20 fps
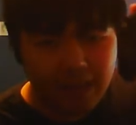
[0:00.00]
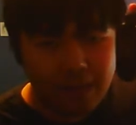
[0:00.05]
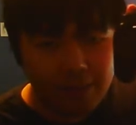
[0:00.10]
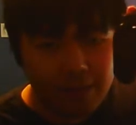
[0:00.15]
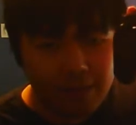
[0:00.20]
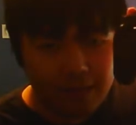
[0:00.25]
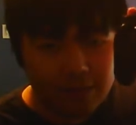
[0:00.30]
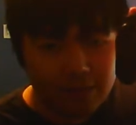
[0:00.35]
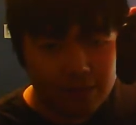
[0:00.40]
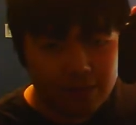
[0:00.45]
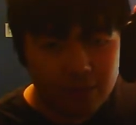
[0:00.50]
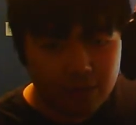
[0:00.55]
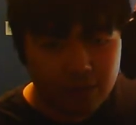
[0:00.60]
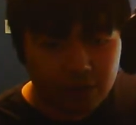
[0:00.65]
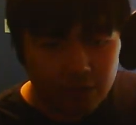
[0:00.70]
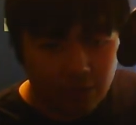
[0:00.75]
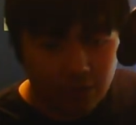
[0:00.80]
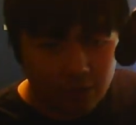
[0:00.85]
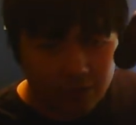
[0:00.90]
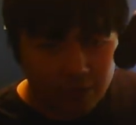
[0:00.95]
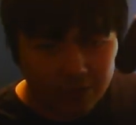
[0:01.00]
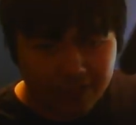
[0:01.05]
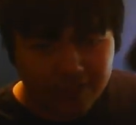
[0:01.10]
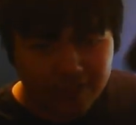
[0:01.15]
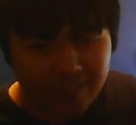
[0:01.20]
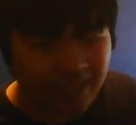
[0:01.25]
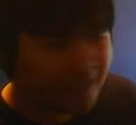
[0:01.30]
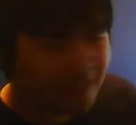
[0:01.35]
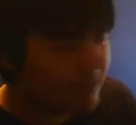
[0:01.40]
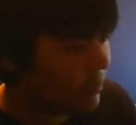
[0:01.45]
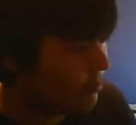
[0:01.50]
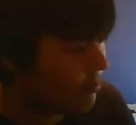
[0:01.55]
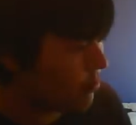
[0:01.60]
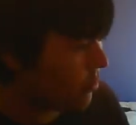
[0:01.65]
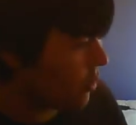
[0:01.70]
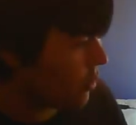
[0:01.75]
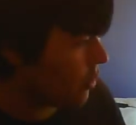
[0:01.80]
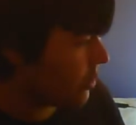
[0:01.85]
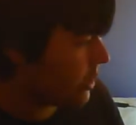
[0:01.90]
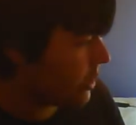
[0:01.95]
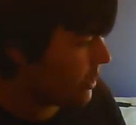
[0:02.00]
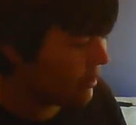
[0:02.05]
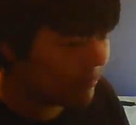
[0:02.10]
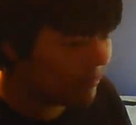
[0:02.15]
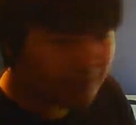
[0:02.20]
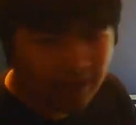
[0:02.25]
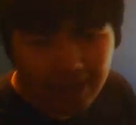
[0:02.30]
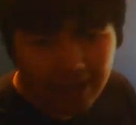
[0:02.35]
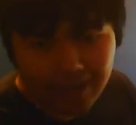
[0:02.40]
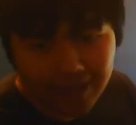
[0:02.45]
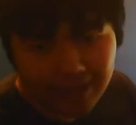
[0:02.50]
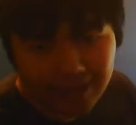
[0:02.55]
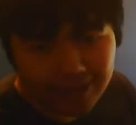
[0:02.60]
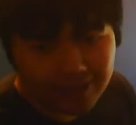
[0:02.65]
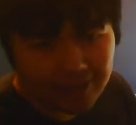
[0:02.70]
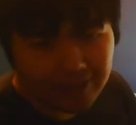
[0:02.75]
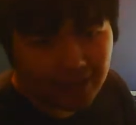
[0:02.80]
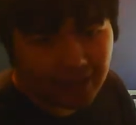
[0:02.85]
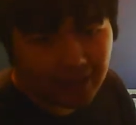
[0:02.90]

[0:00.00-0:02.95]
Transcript: a PS2 controller, which is actually broken, so that kind of